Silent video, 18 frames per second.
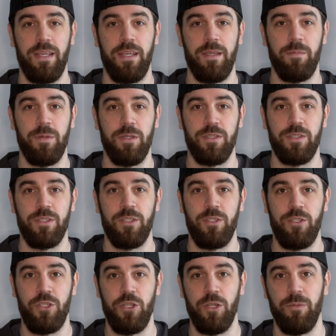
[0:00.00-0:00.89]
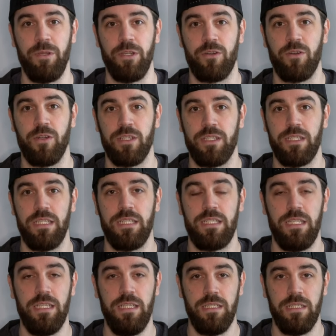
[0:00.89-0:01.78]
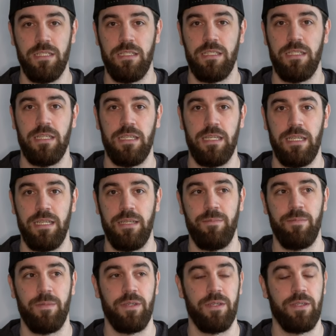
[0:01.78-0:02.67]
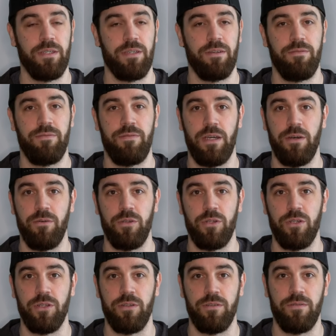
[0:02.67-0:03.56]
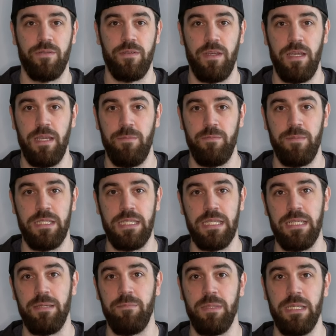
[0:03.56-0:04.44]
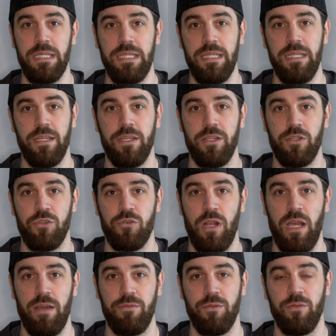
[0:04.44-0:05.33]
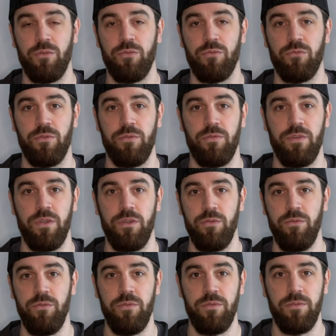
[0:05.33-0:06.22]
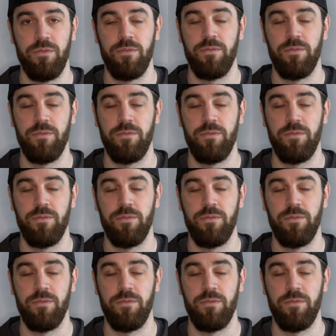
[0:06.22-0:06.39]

name is Jimmy Christensen. I am the founder of MTB Travel Review.